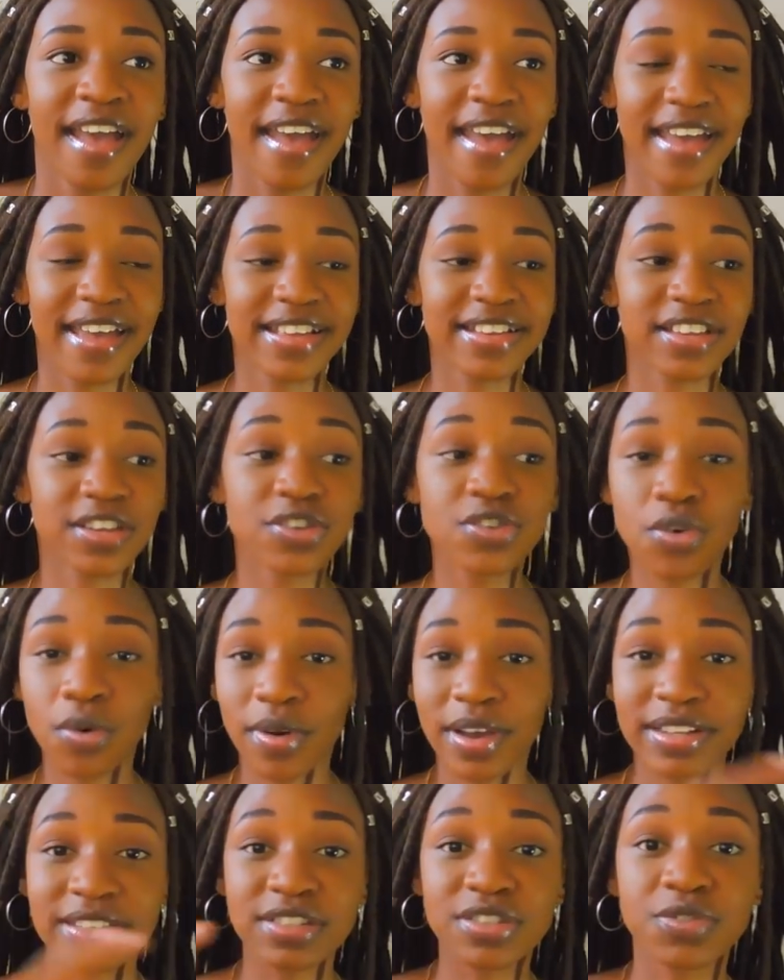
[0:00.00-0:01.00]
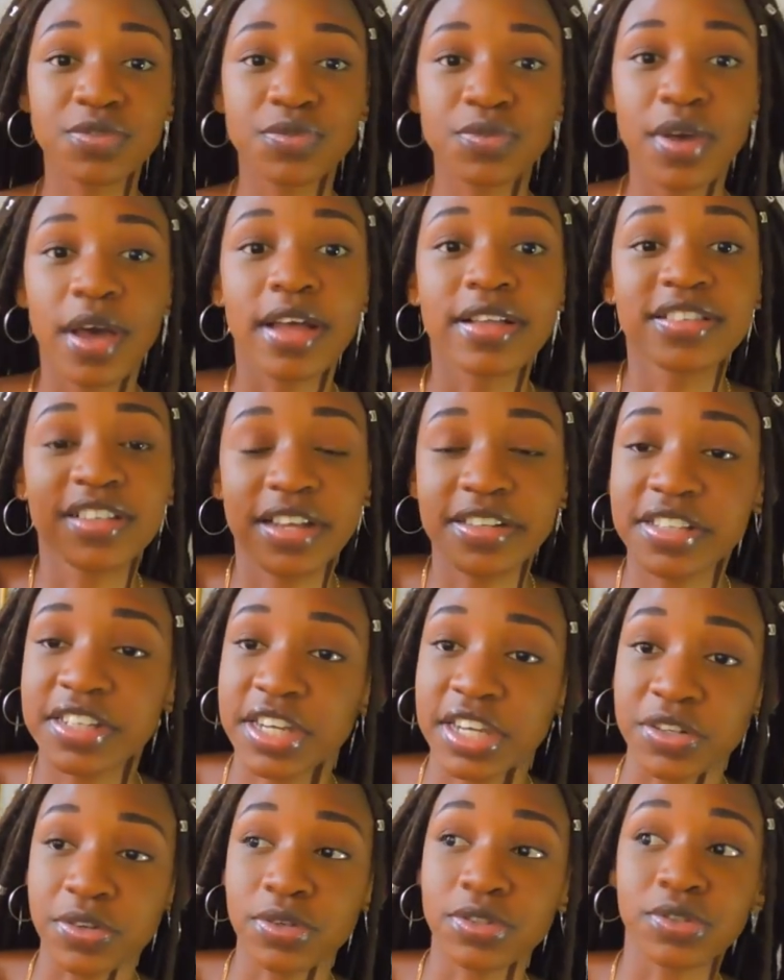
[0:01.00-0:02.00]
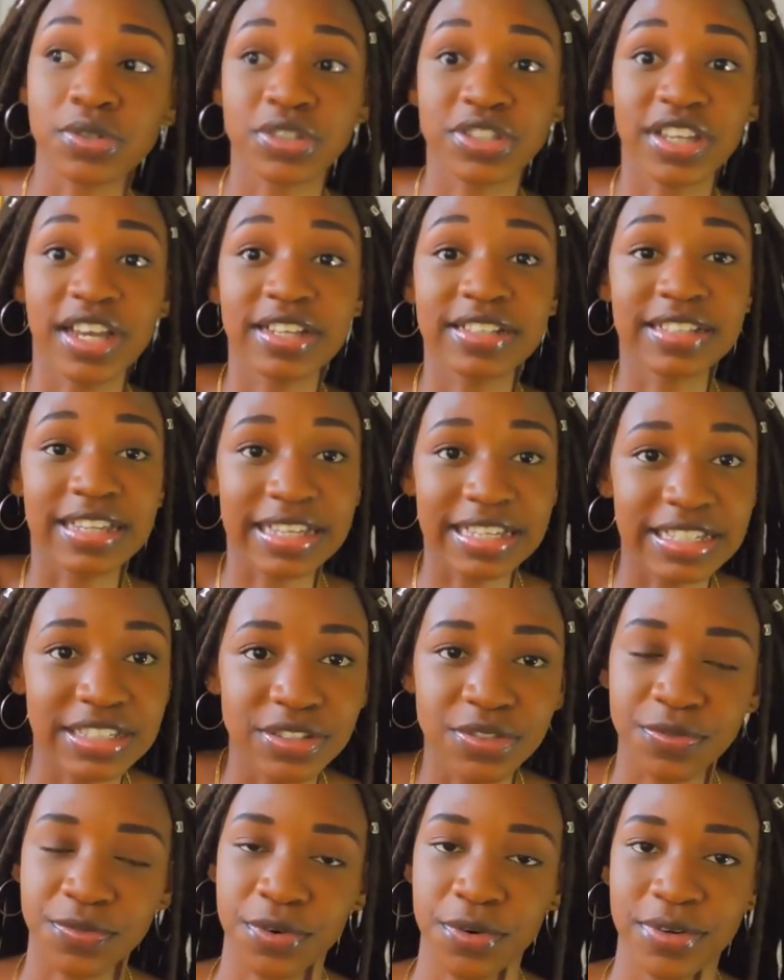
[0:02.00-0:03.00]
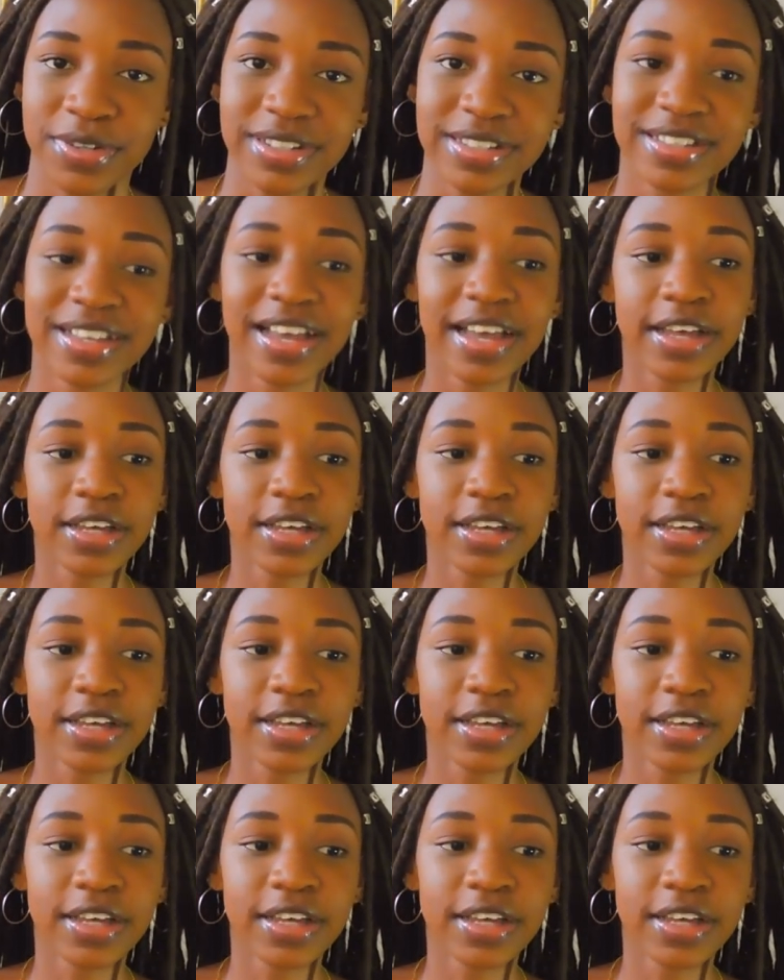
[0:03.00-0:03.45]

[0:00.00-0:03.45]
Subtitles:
And no one's charger can also charge his phone.